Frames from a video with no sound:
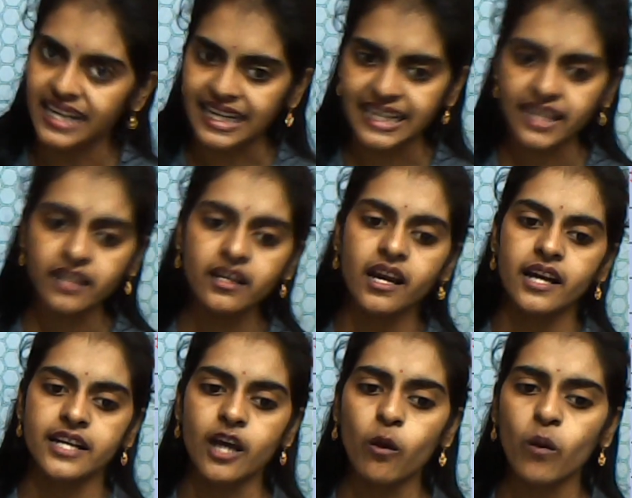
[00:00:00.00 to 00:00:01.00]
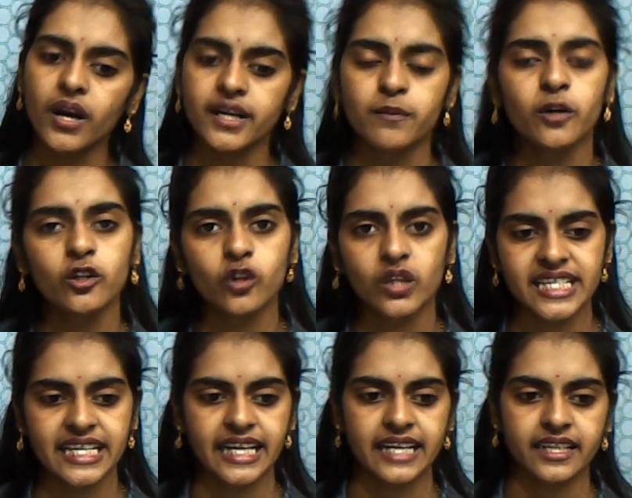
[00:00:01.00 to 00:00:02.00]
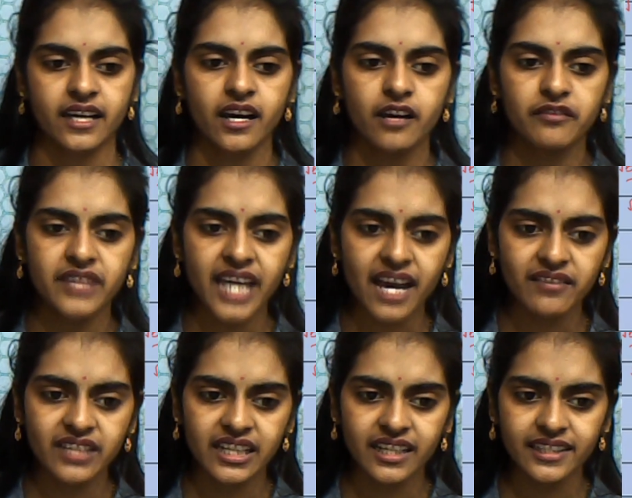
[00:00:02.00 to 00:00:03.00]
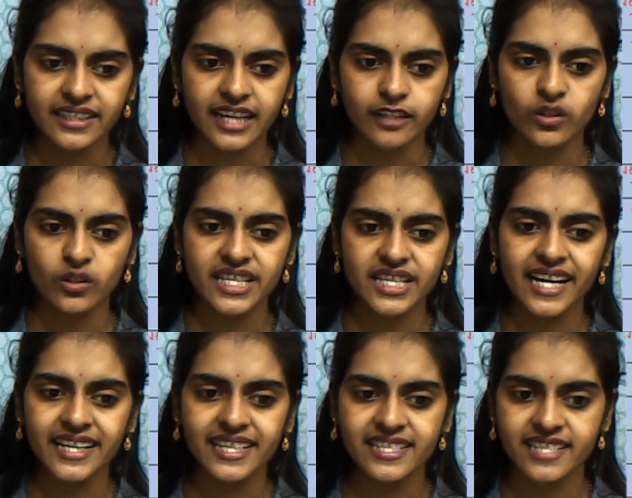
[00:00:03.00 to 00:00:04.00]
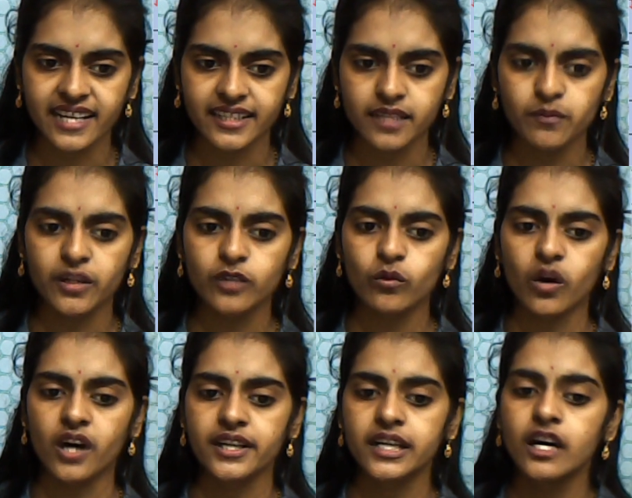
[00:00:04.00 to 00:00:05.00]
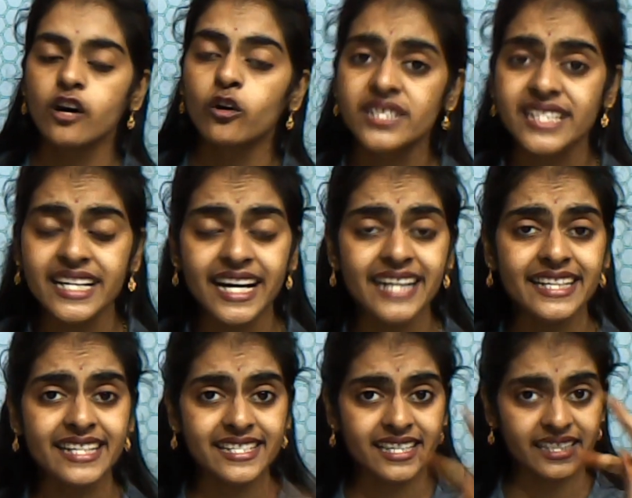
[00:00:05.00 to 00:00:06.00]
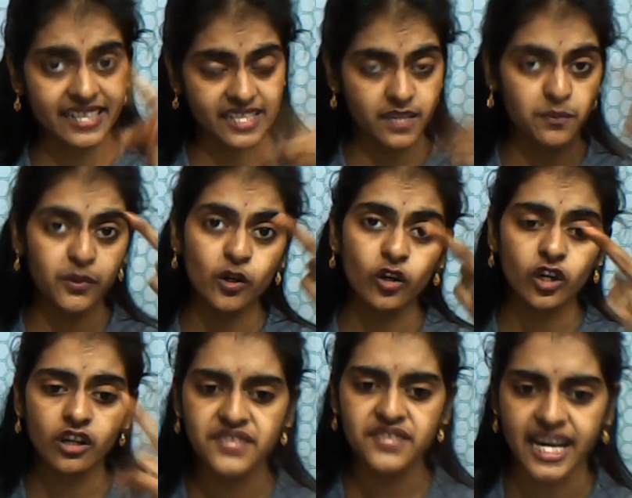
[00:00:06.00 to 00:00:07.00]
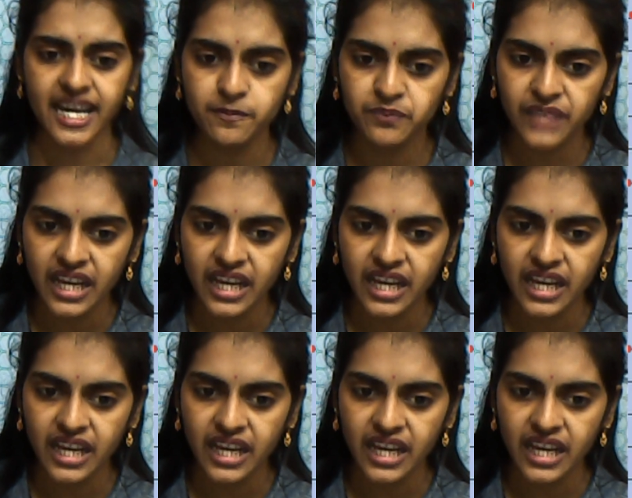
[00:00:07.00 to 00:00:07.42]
Clear? Now what about cosecant? We have learned that cosecant is nothing but what? Cosecant is the reciprocal of sine.